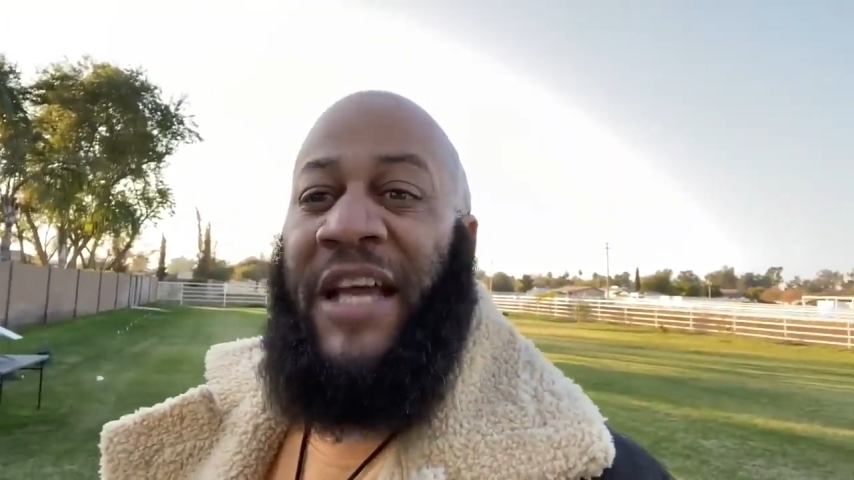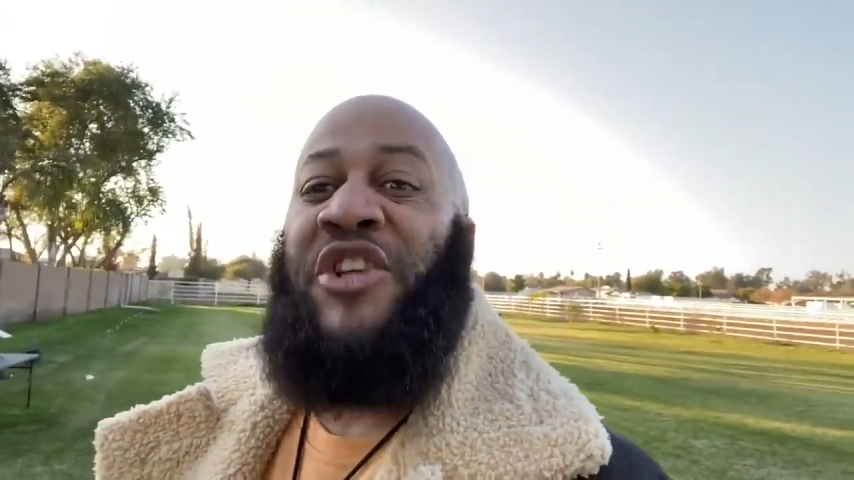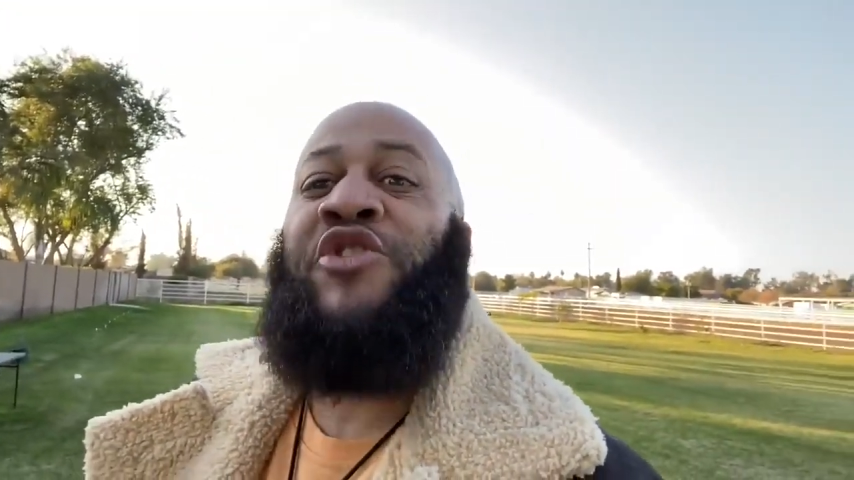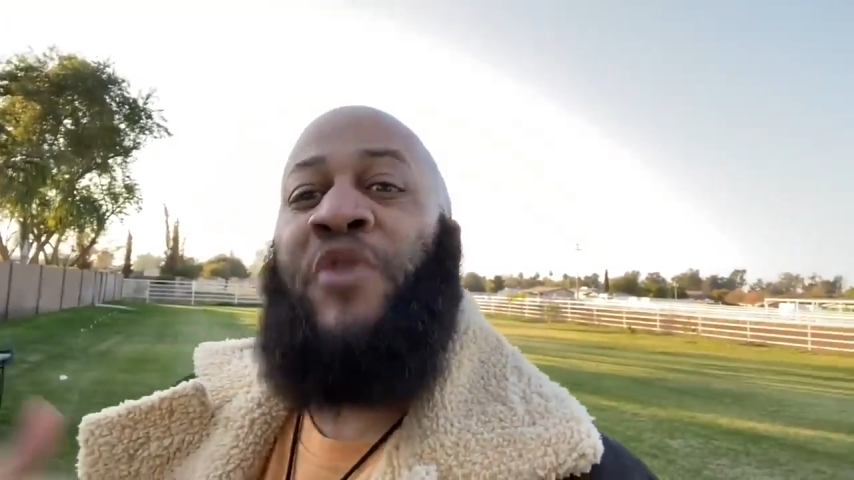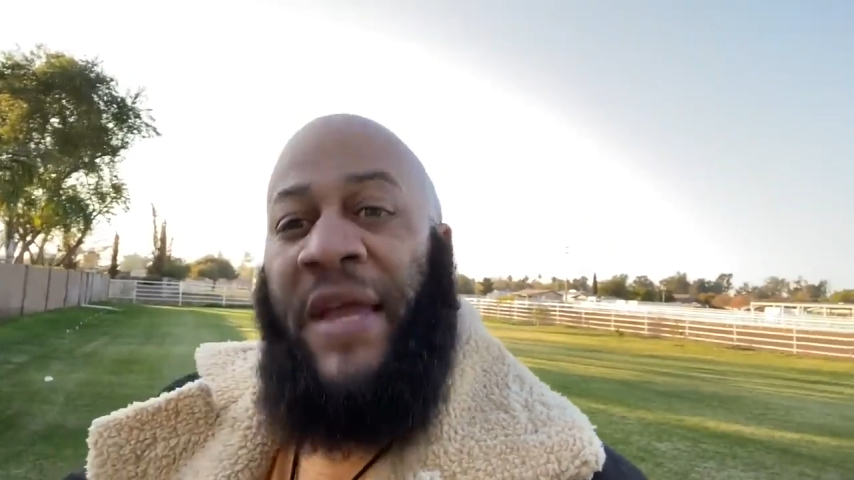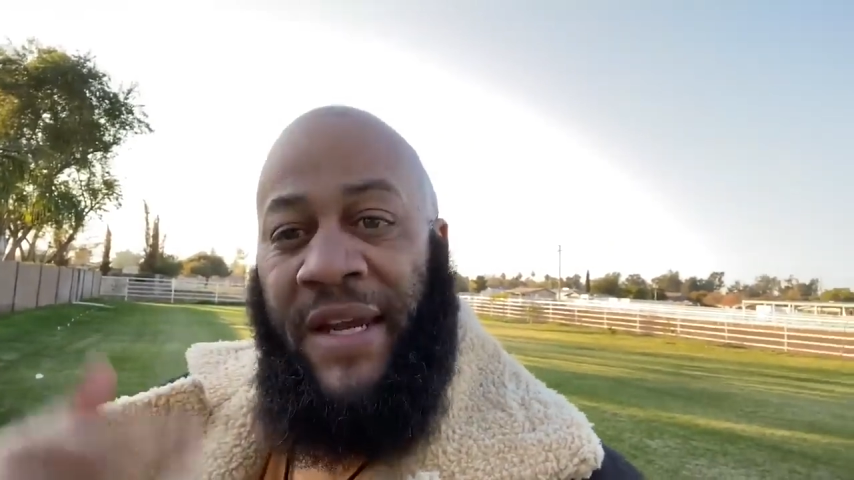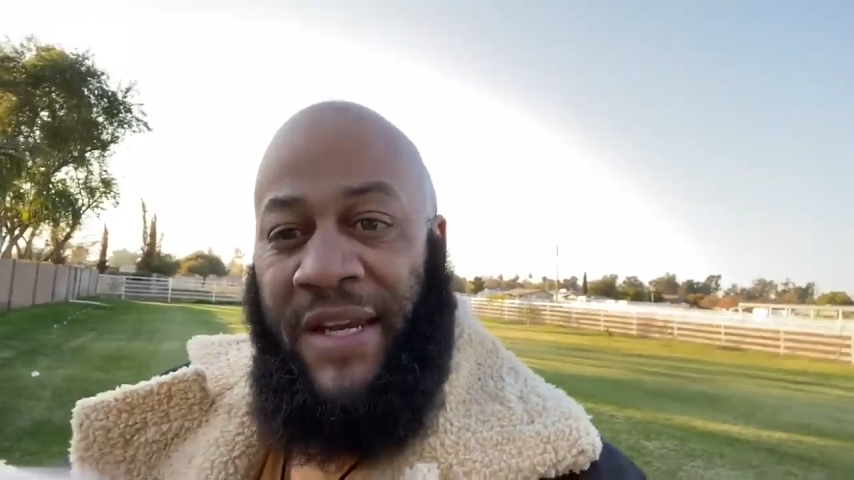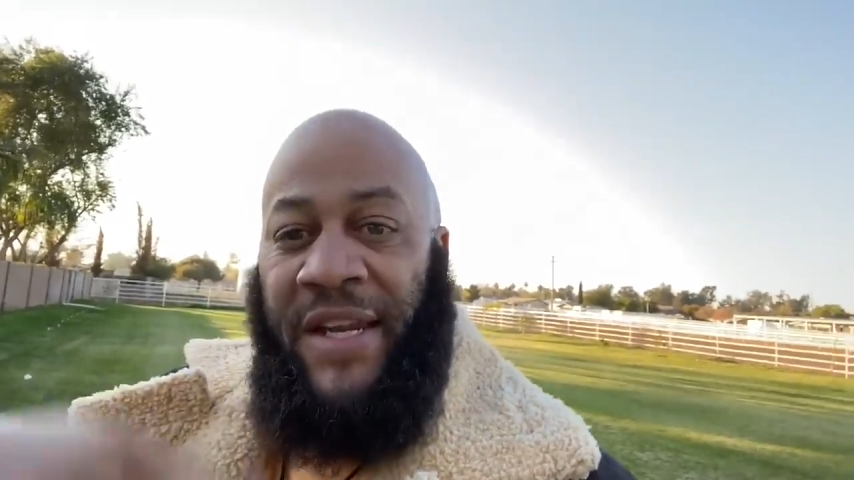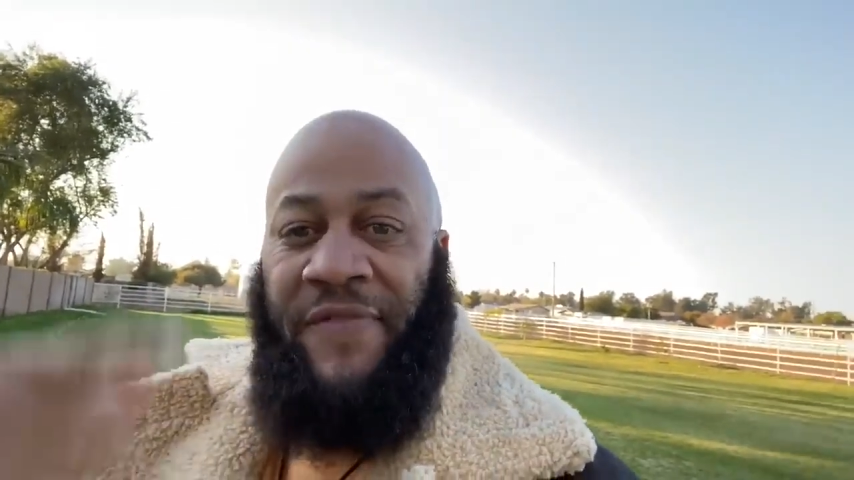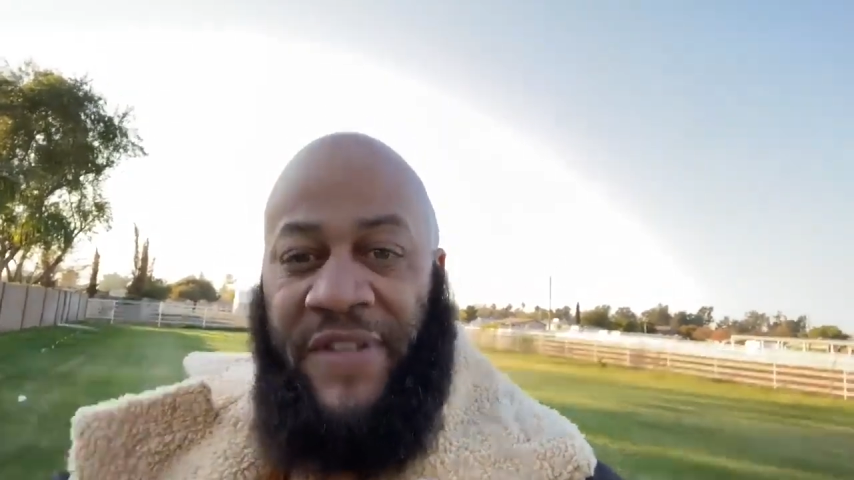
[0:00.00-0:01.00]
Drinking a
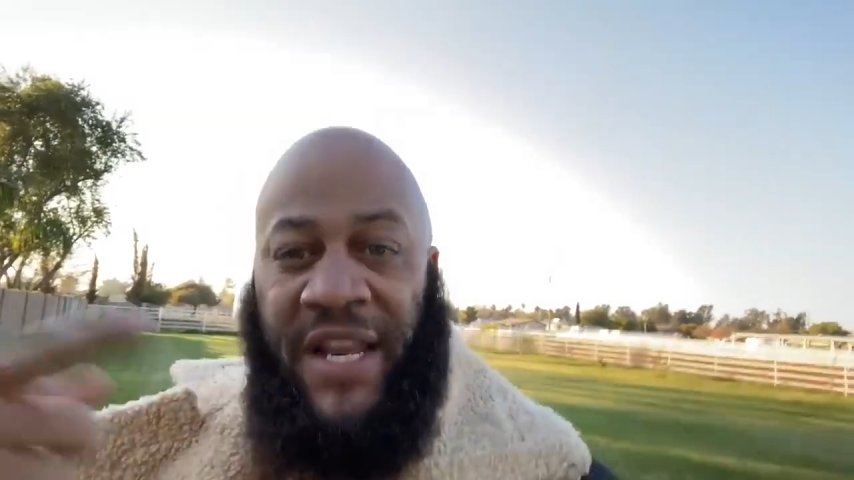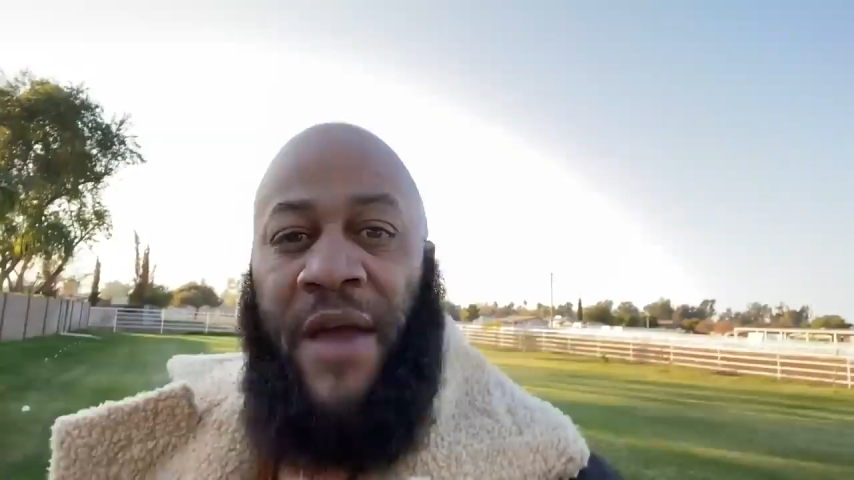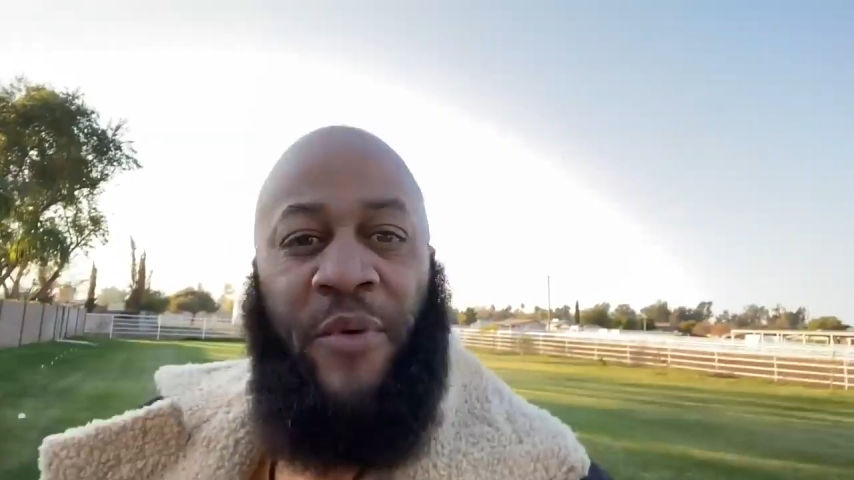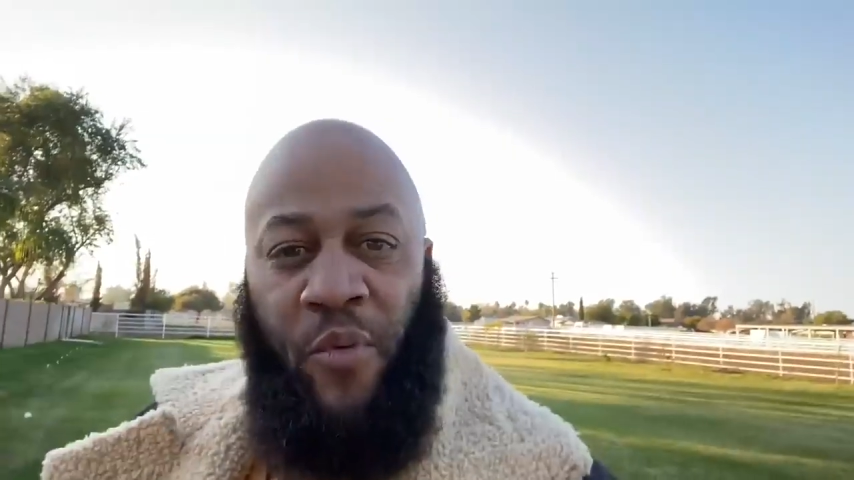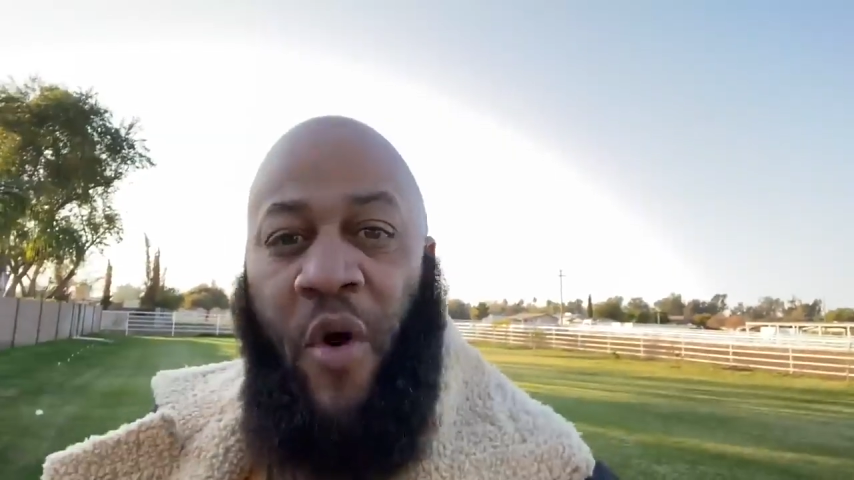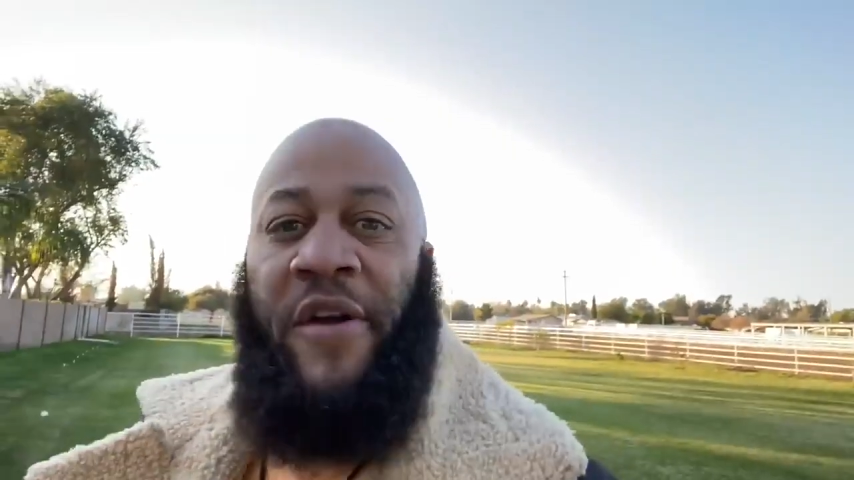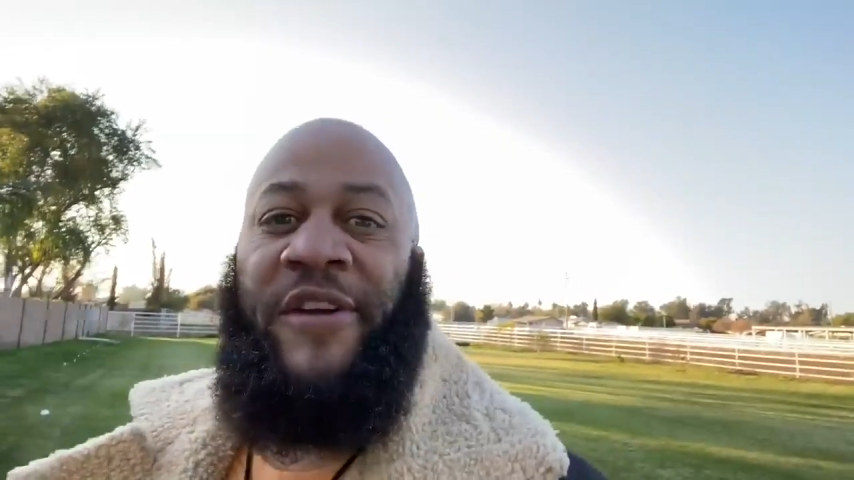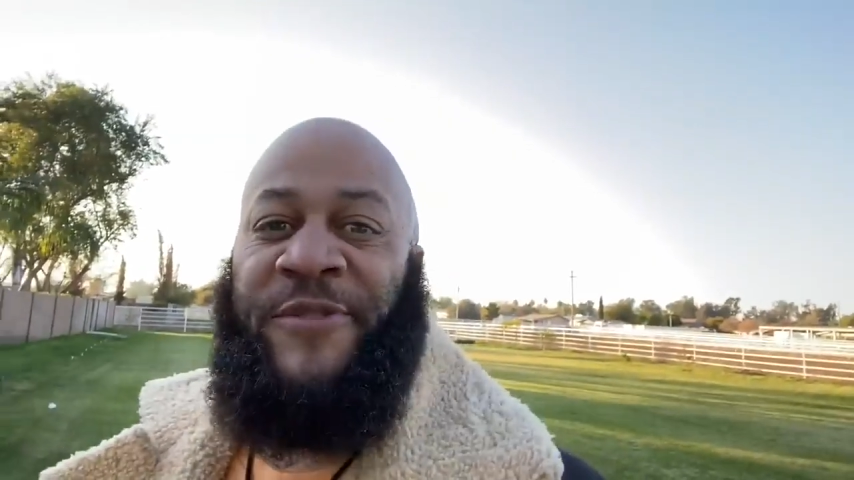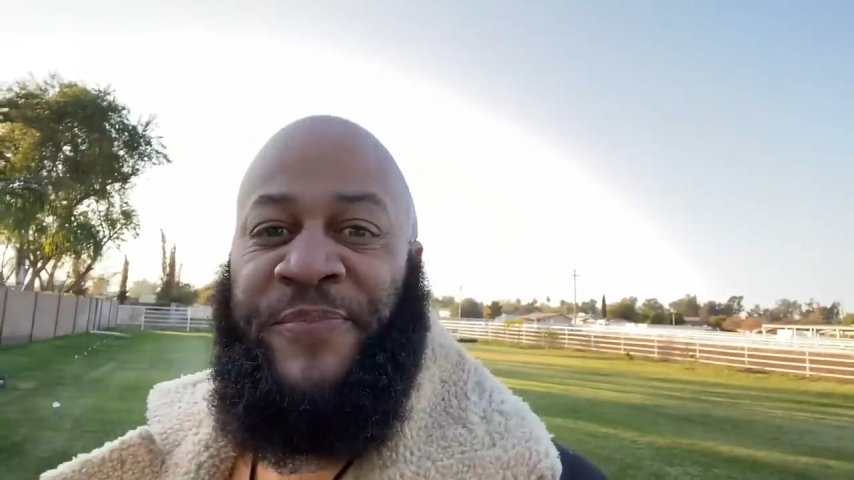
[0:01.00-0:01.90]
different type of water.